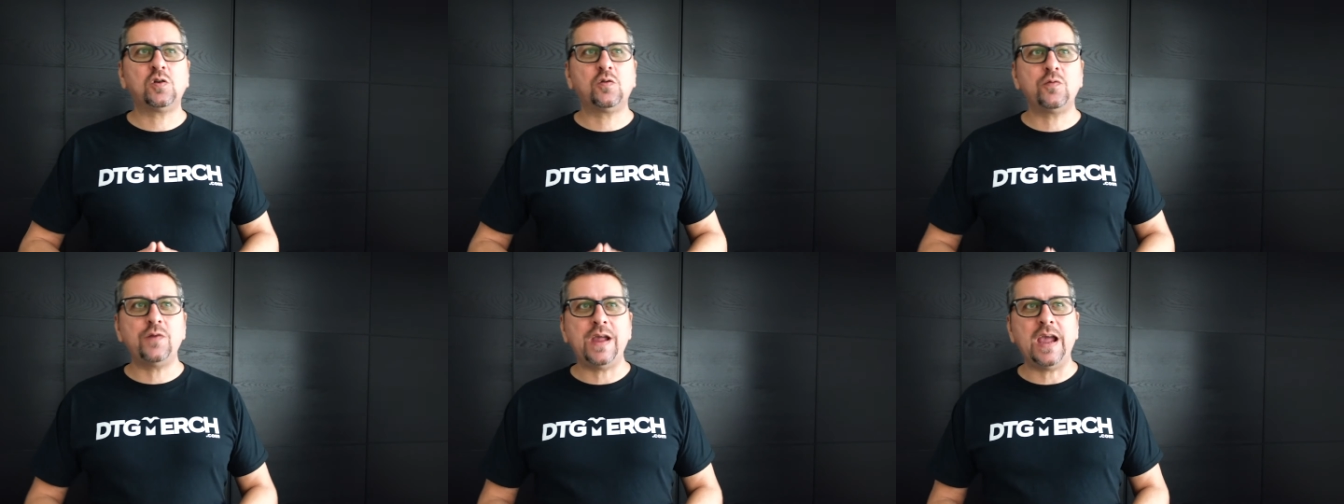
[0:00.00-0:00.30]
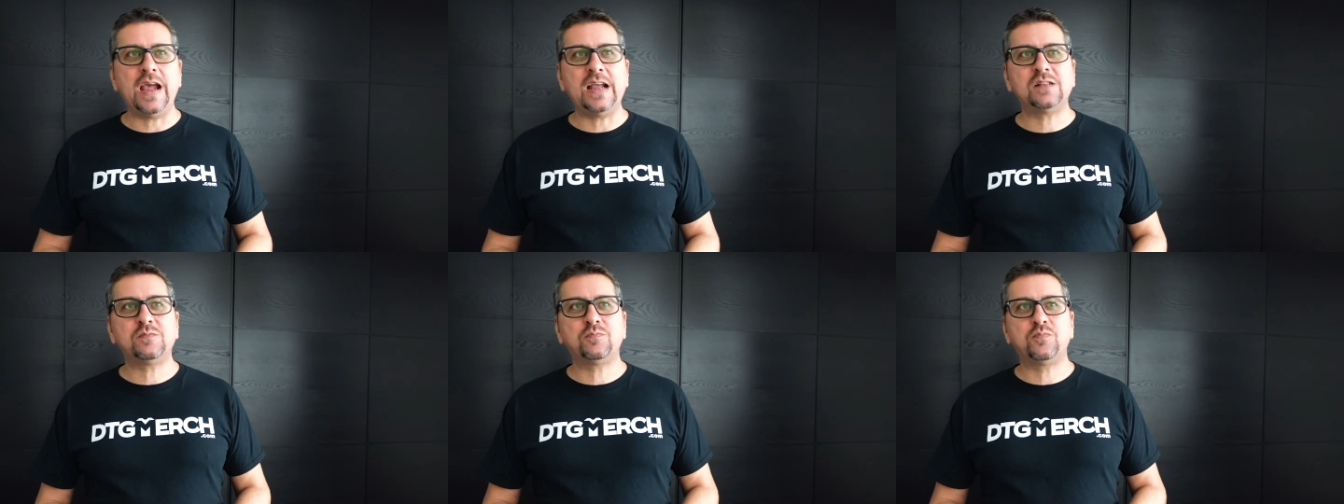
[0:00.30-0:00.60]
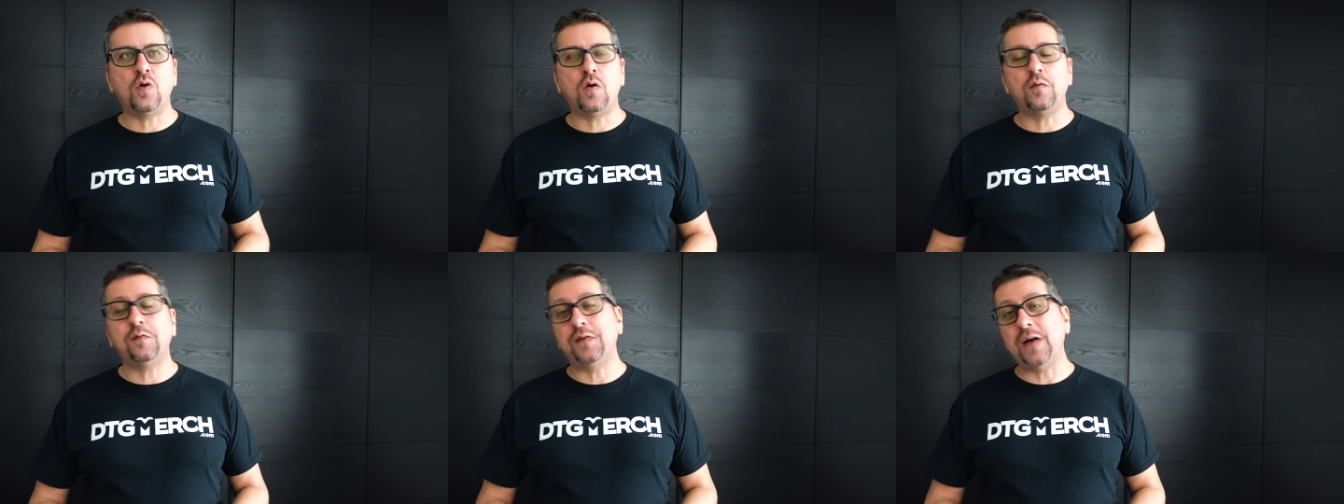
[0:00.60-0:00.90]
create
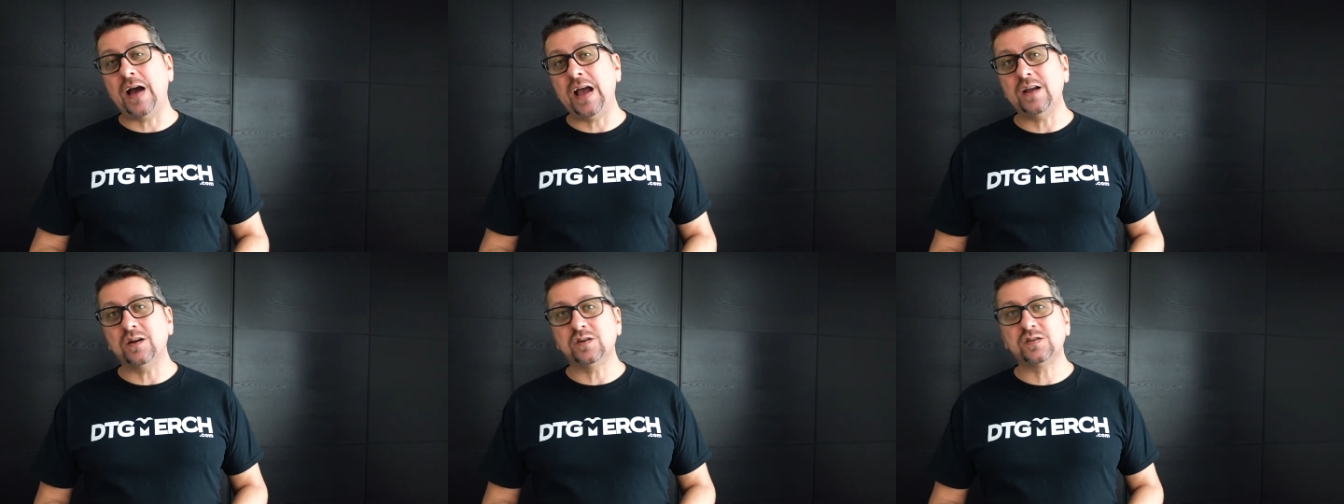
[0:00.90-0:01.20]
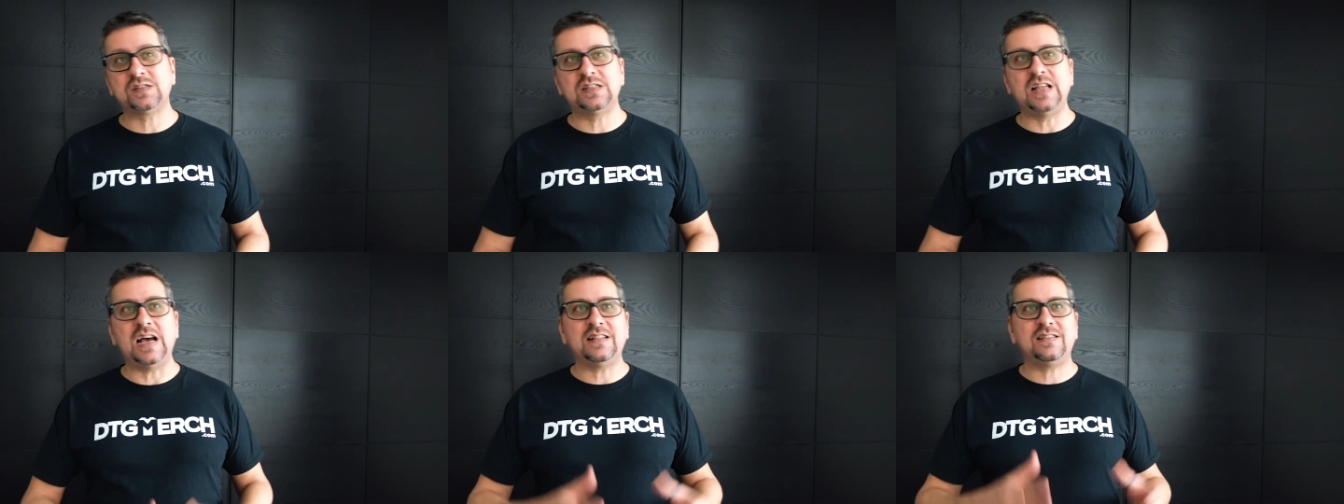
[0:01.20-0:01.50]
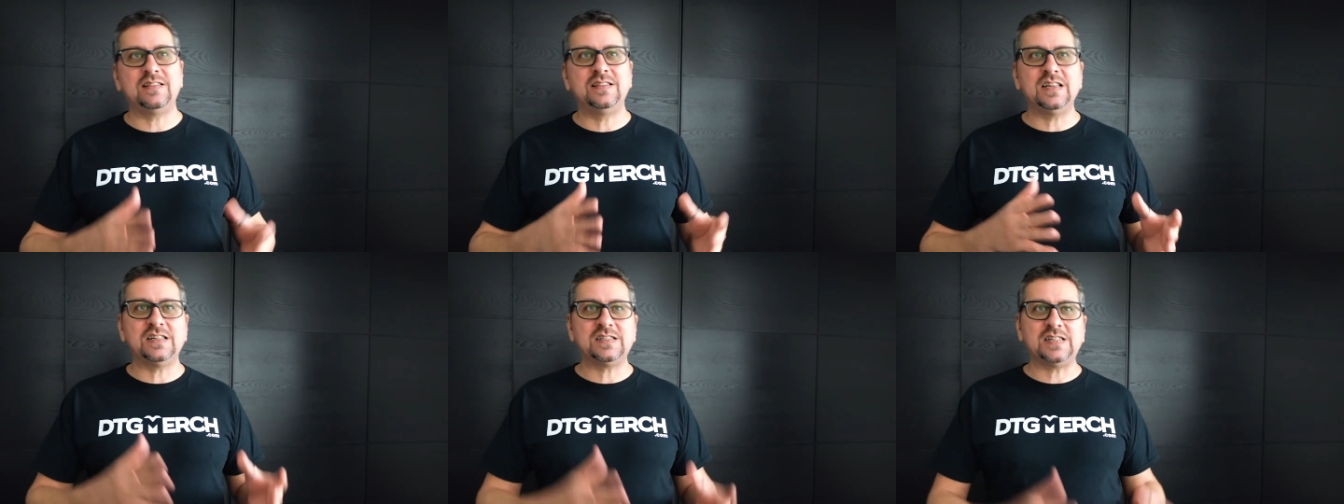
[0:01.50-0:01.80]
profiles
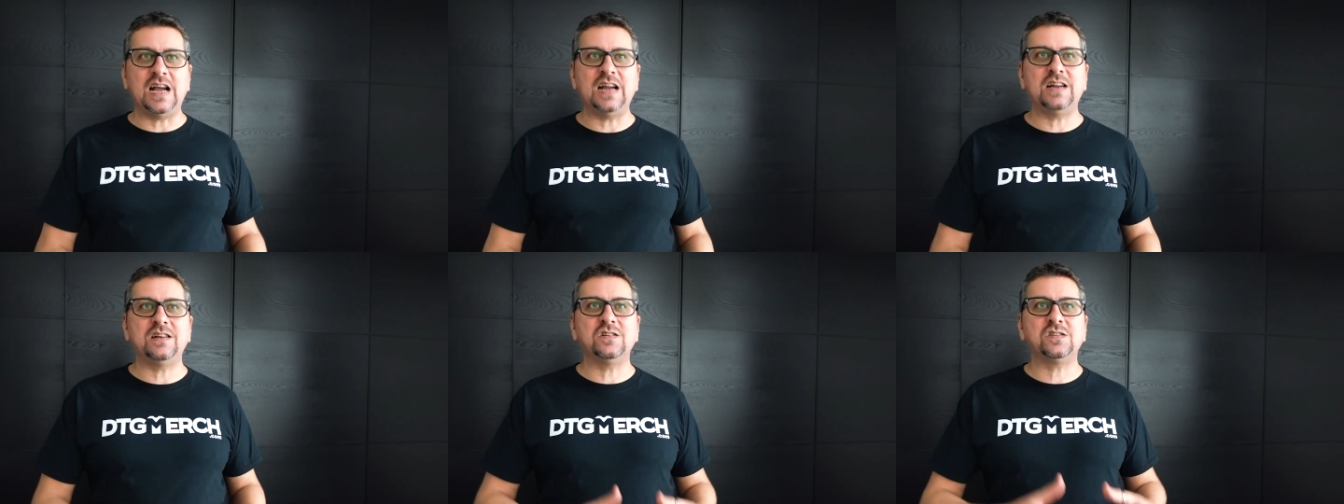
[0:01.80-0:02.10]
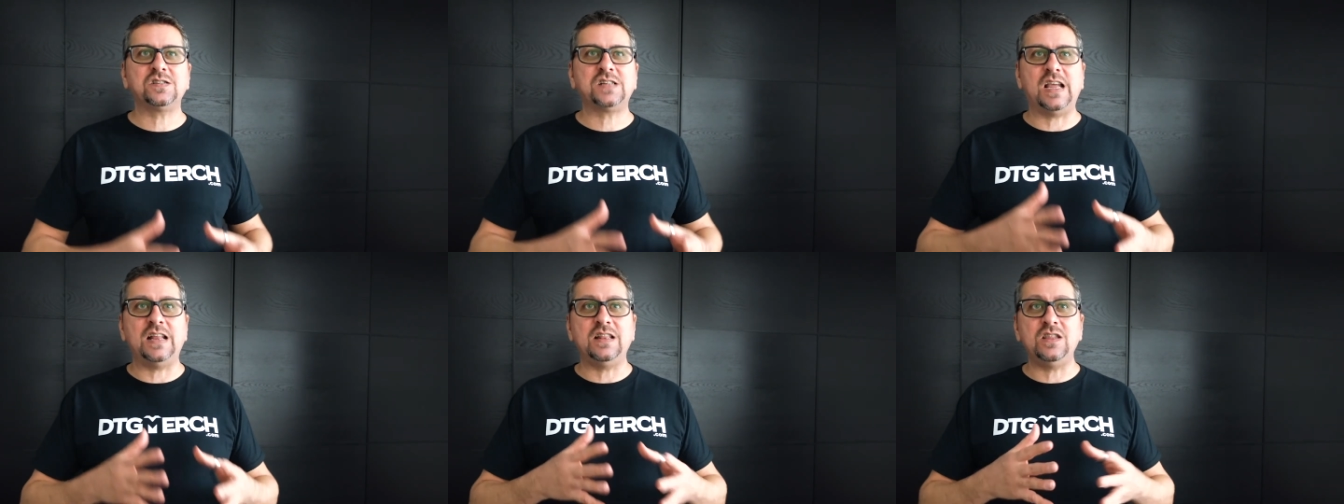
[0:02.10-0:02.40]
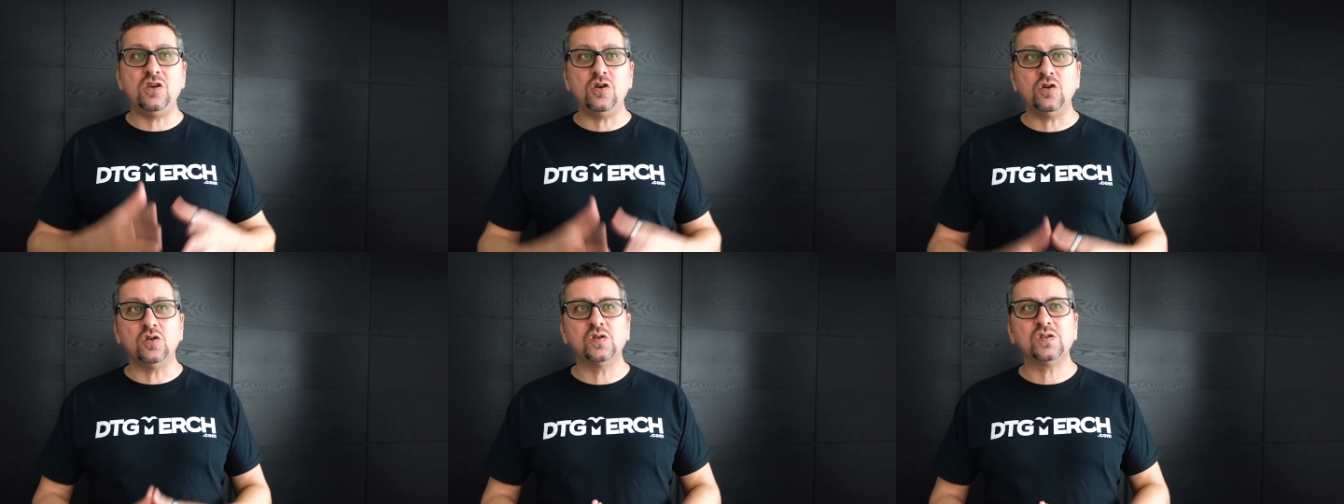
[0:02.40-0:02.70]
that designers can
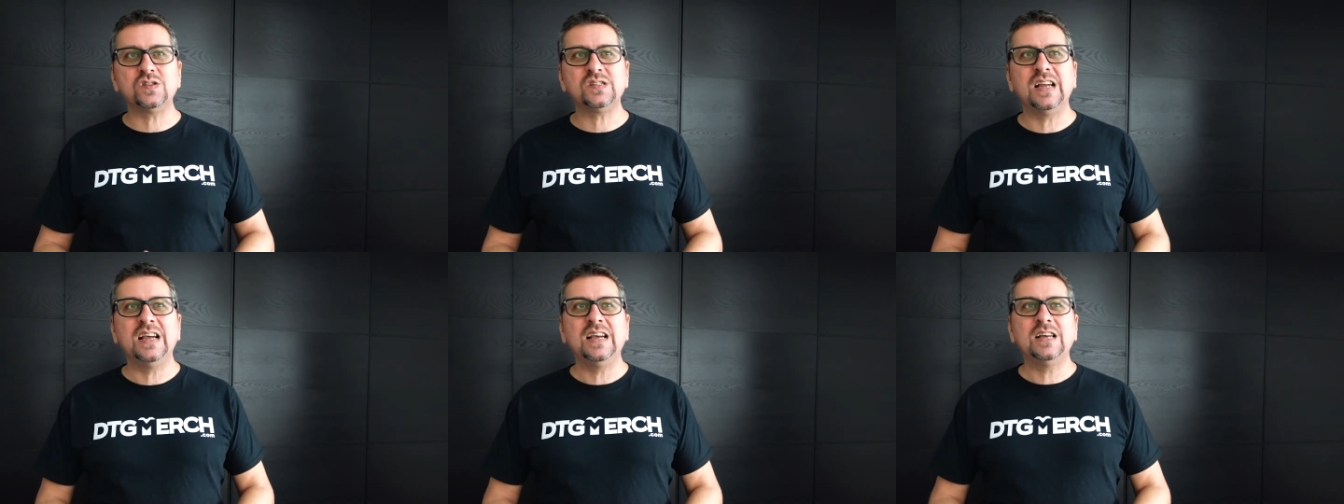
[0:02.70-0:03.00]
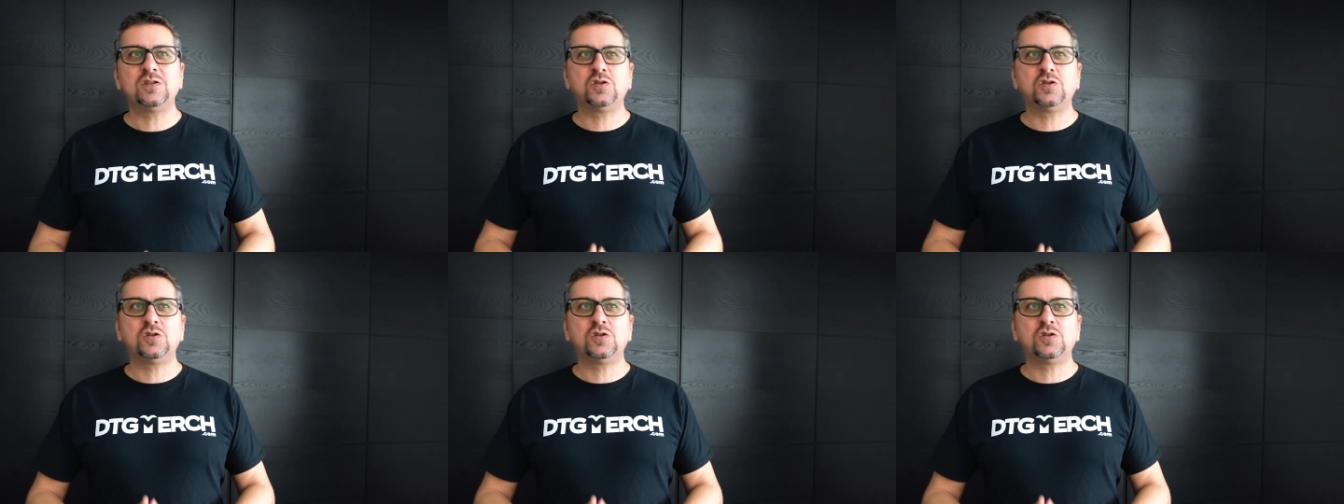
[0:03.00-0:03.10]
use